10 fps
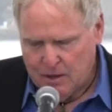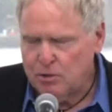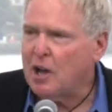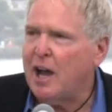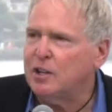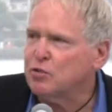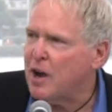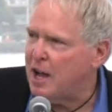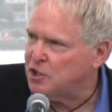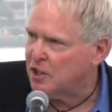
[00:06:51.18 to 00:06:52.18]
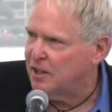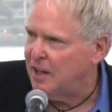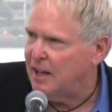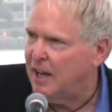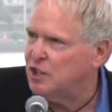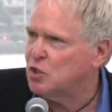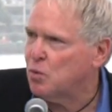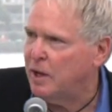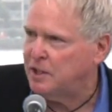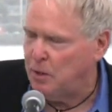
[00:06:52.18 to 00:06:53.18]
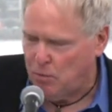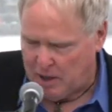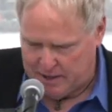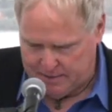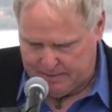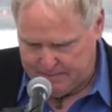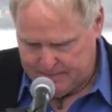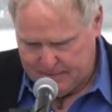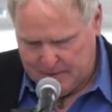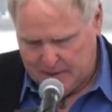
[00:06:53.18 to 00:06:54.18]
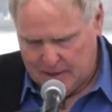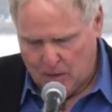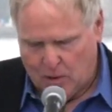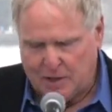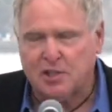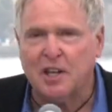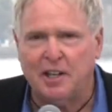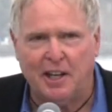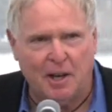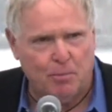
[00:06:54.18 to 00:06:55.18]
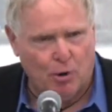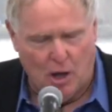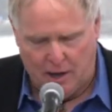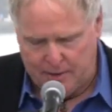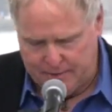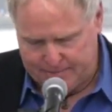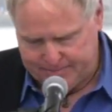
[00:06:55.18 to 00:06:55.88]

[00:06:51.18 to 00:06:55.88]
who died tragically at age 21 while studying abroad.